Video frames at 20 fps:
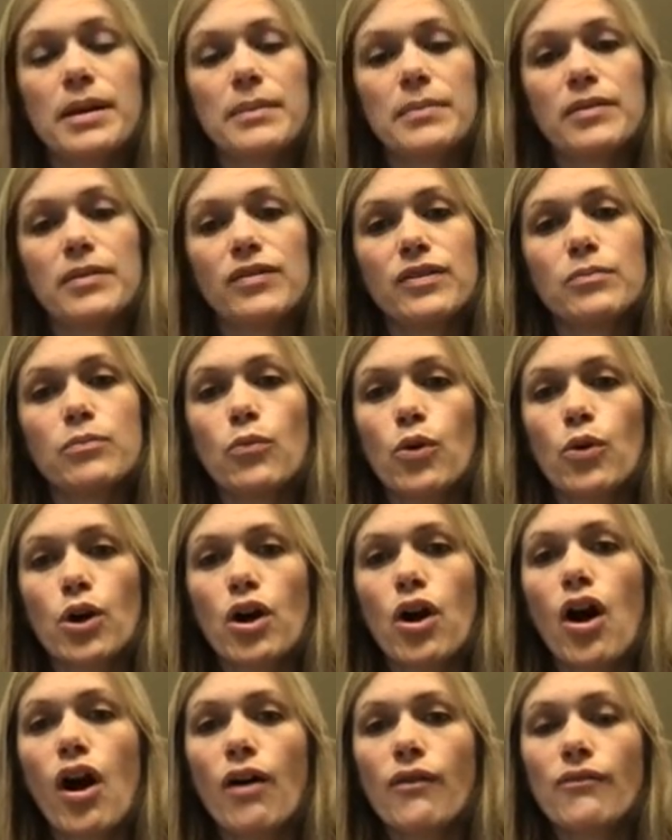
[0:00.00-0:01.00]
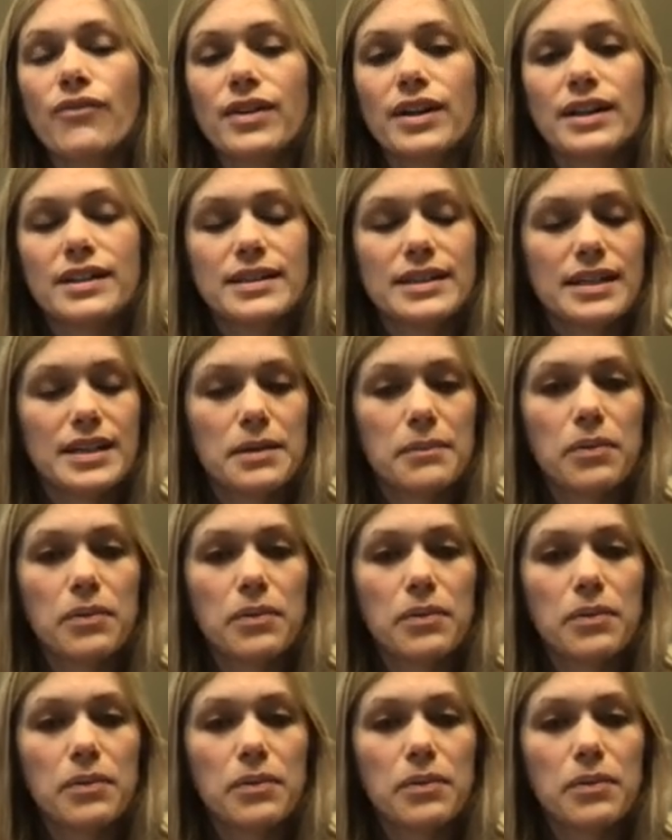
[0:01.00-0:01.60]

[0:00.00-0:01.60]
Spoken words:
maybe feel more confident in